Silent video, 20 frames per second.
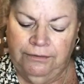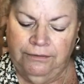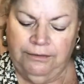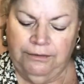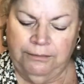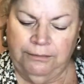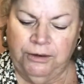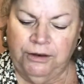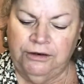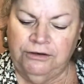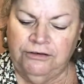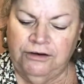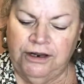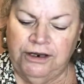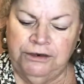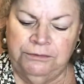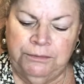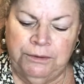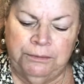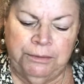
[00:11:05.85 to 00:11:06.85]
I might
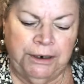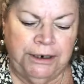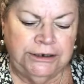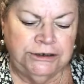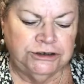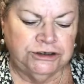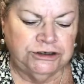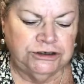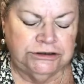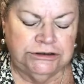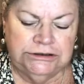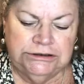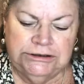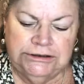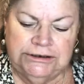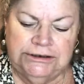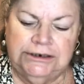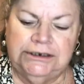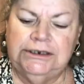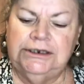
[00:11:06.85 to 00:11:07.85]
change my brush
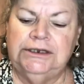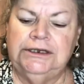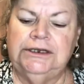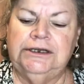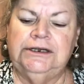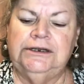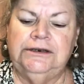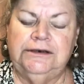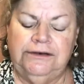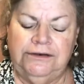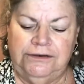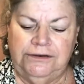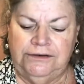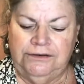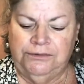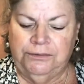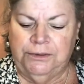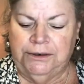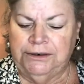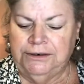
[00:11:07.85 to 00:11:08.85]
to
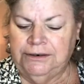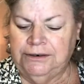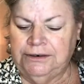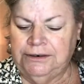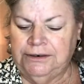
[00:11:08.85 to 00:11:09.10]
this one.